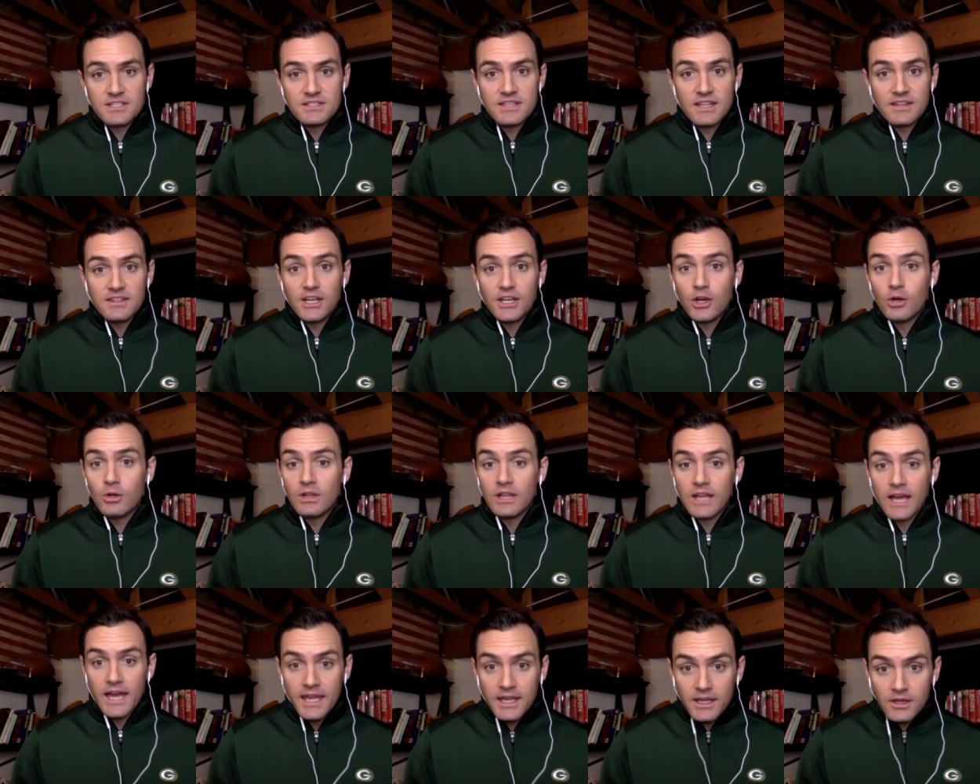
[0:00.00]
that they don't
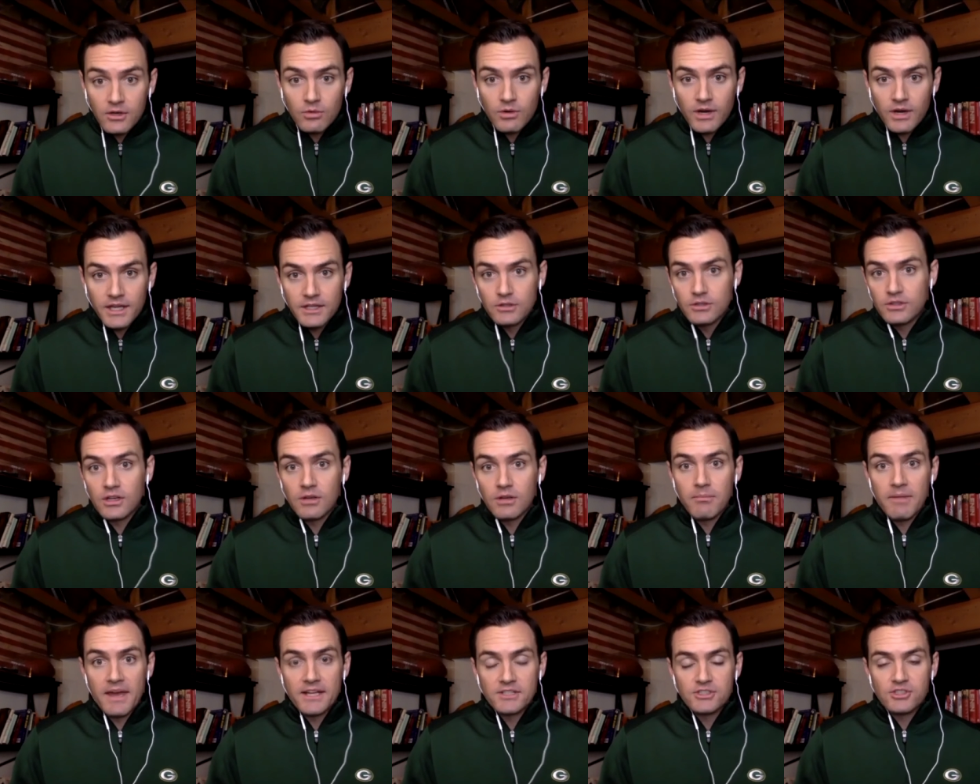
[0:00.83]
like, right? You could
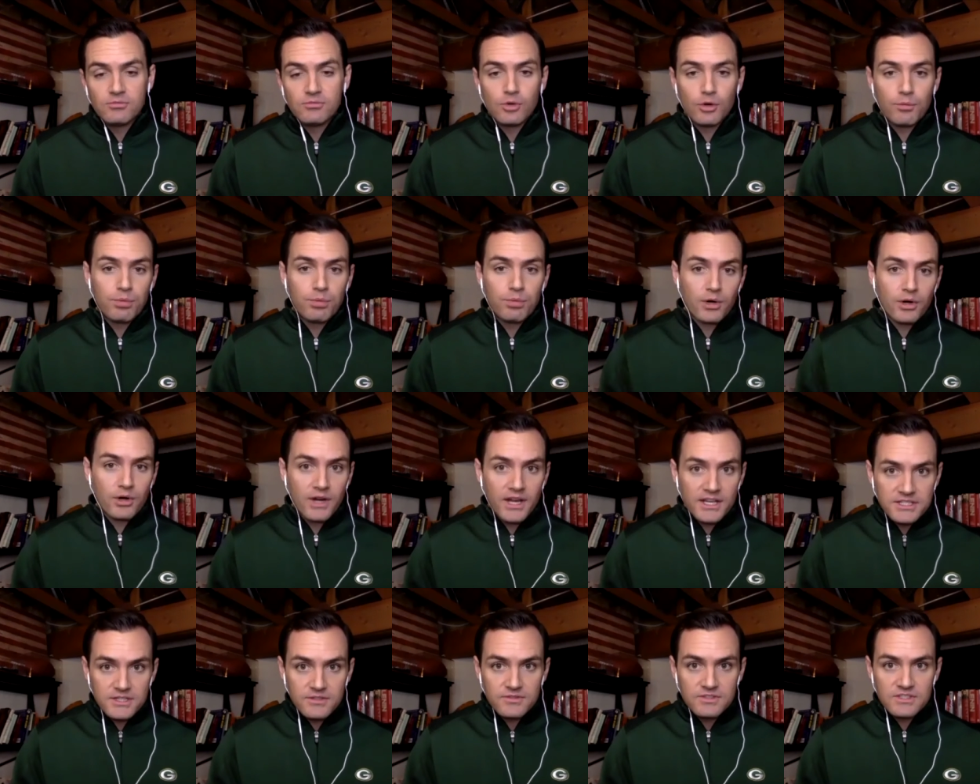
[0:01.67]
imagine more
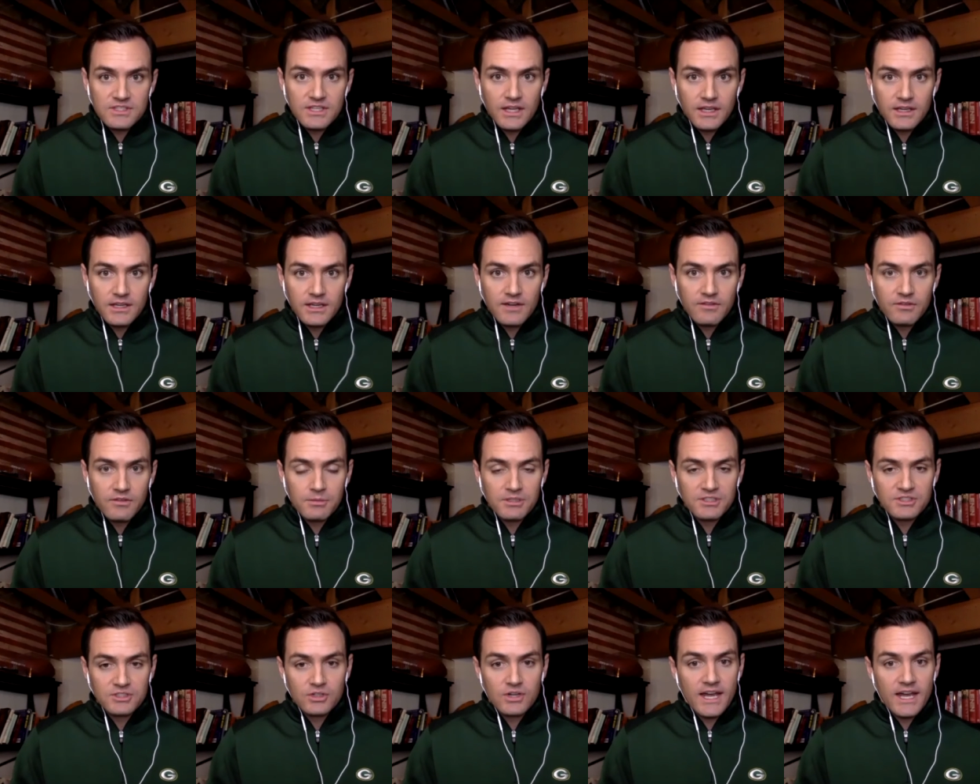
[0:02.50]
progressive state
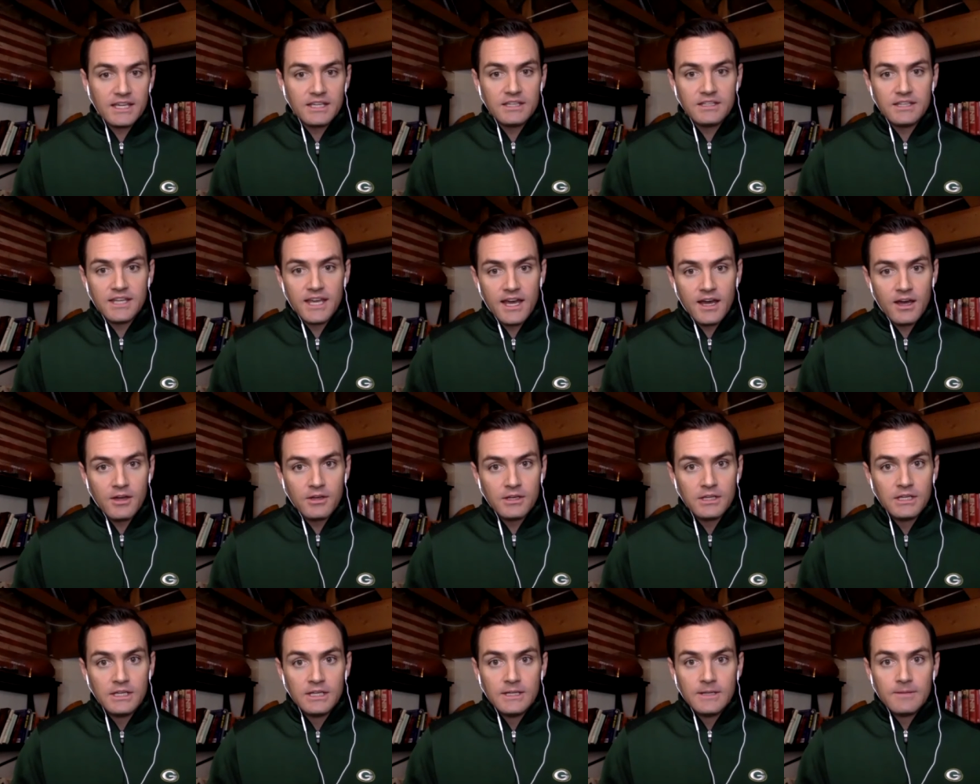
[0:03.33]
governments cracking down
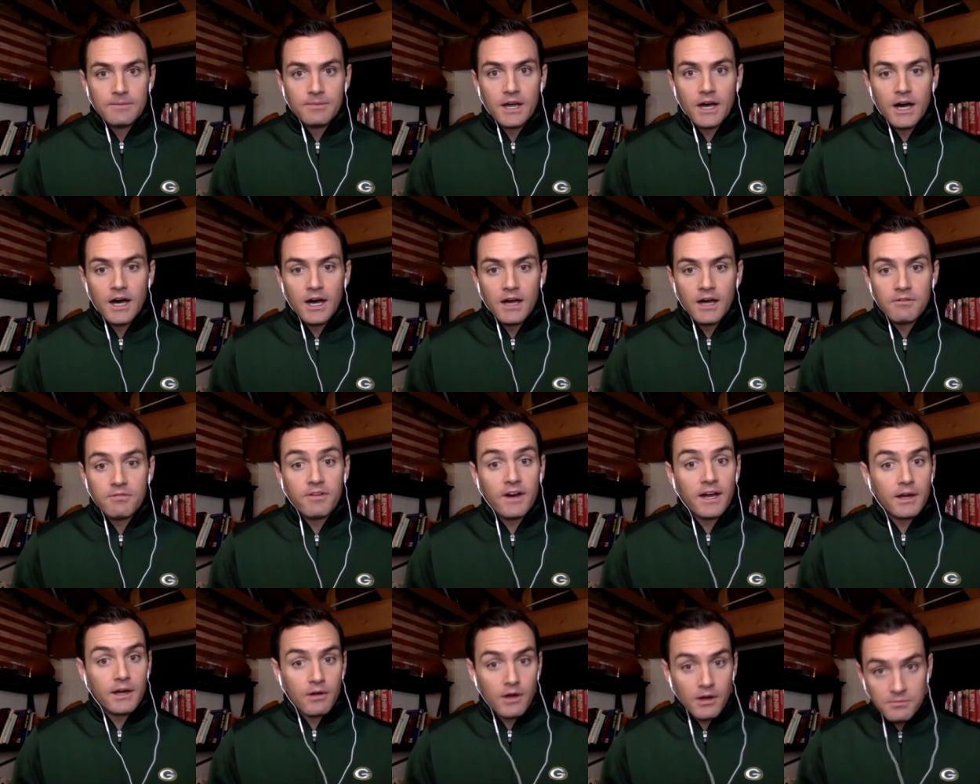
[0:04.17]
on
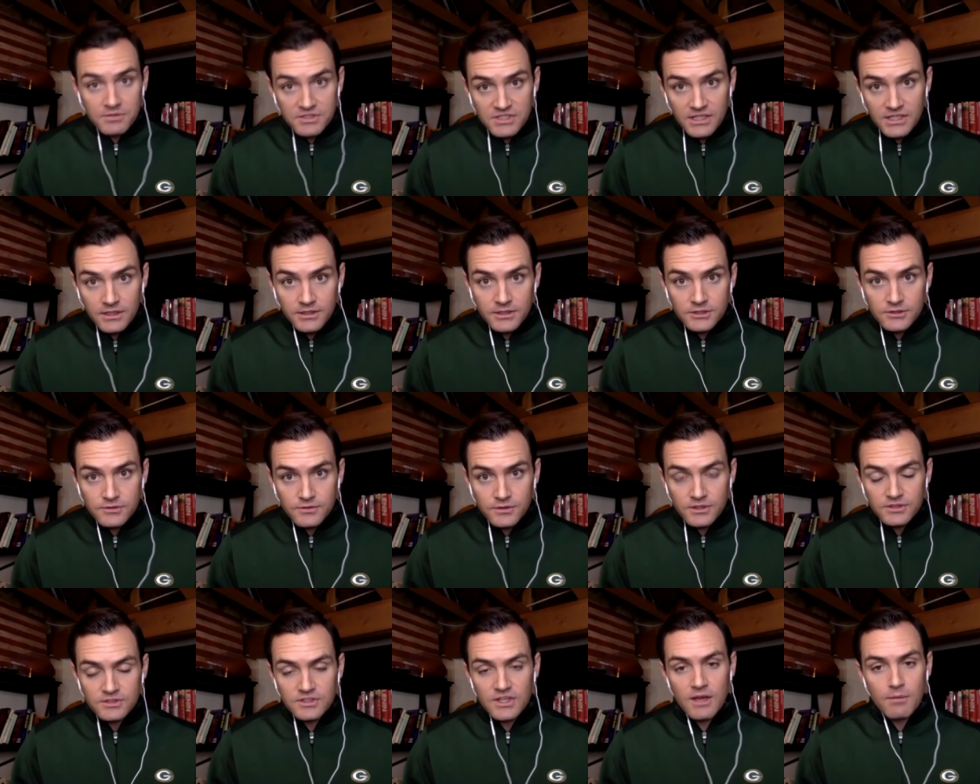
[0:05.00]
firearms dealers, for
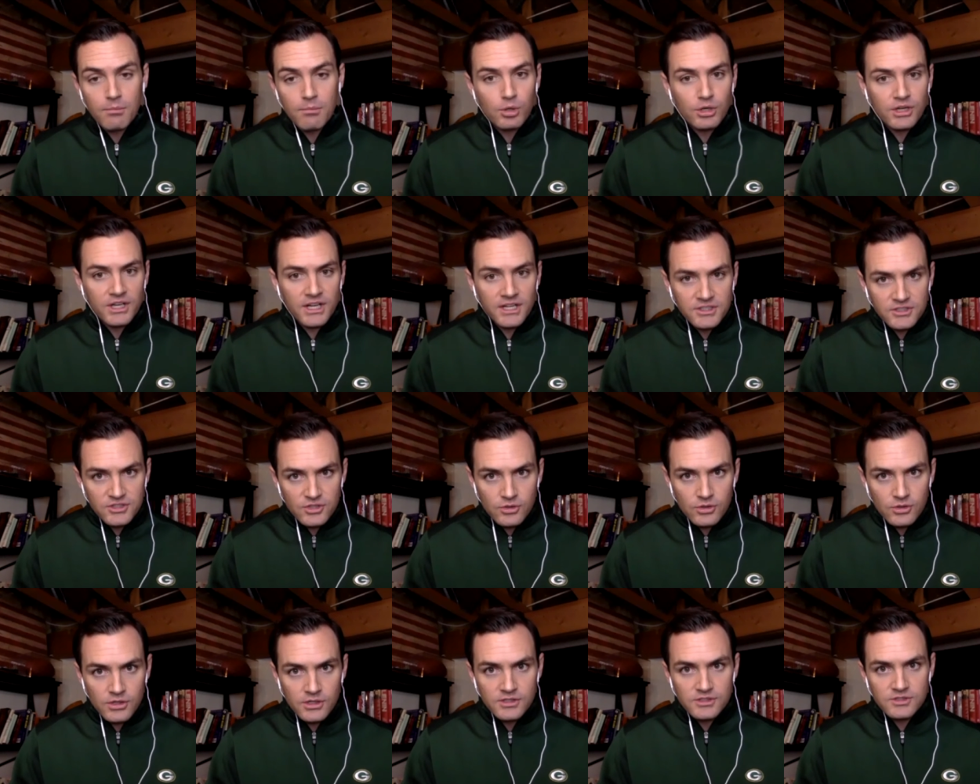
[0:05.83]
example, gun
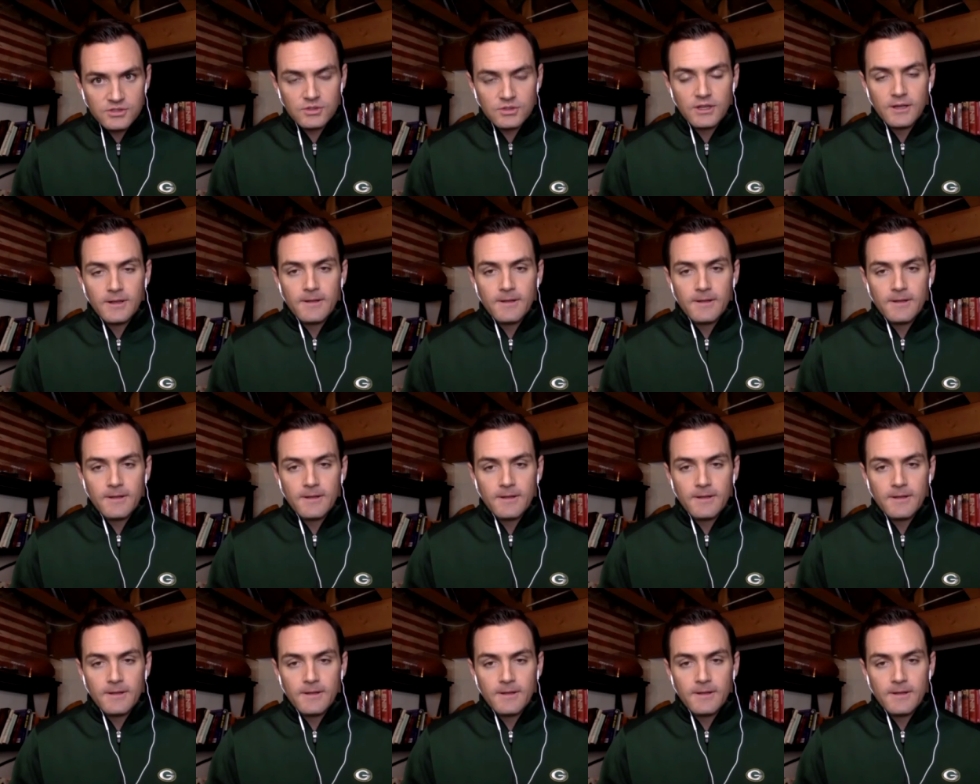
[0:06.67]
stores.